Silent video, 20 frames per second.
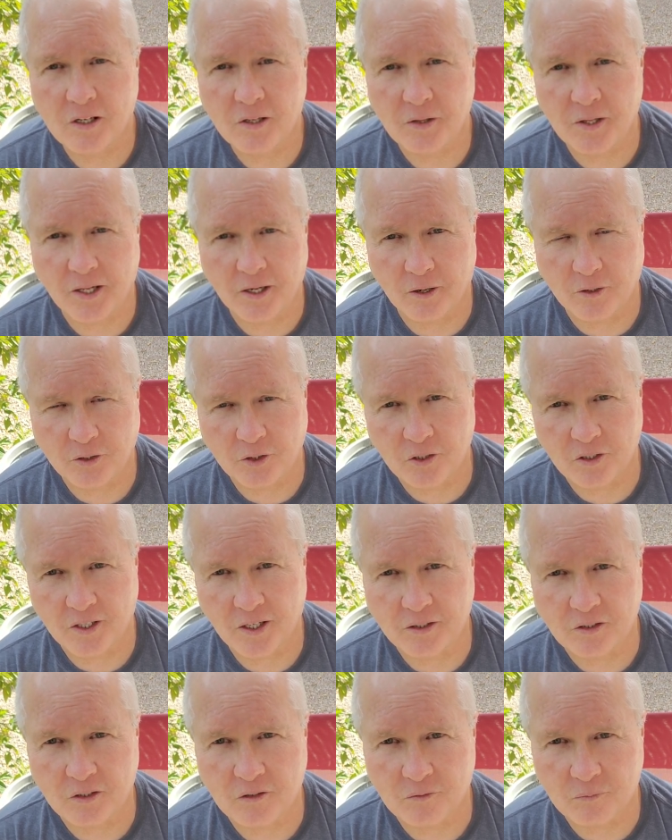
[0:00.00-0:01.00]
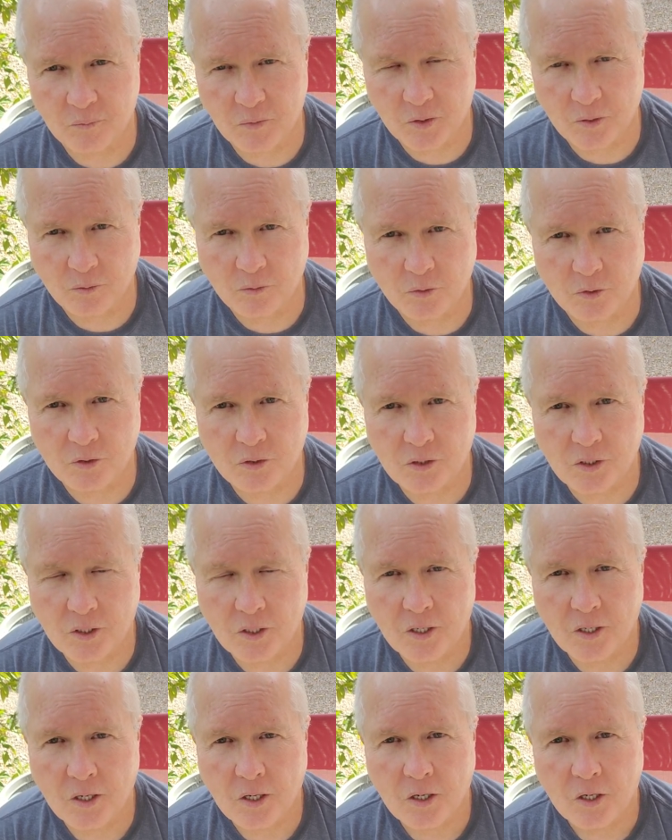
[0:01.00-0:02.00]
that are selective mutes.
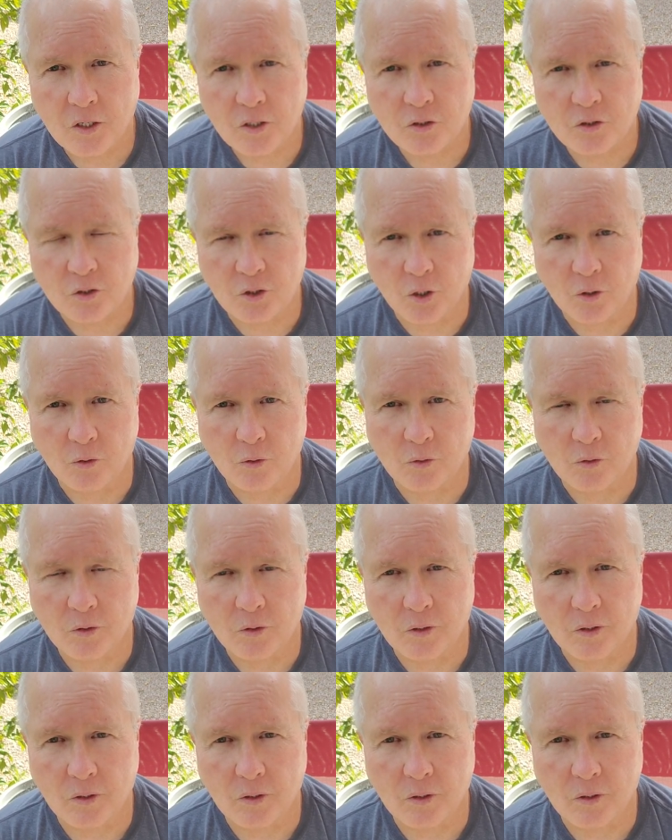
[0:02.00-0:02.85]
So,